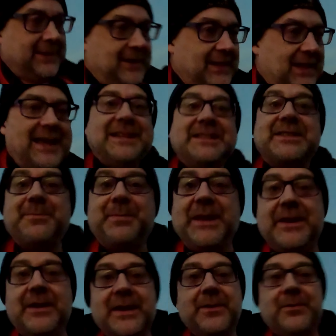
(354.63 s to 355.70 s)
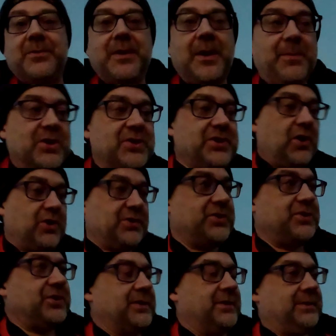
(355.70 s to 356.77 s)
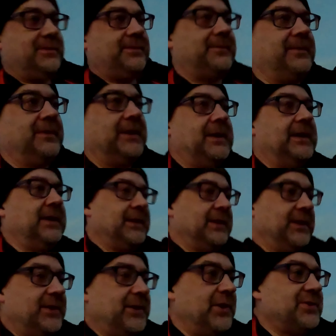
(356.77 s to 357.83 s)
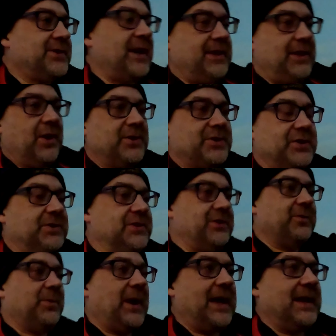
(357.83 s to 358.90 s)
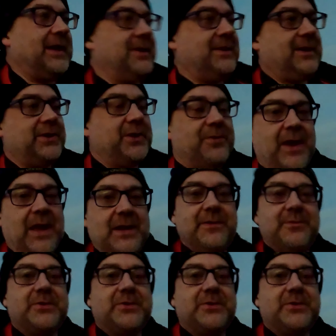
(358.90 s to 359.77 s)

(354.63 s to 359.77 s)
likes to be amongst oxygen. You take the oxygen away and uranium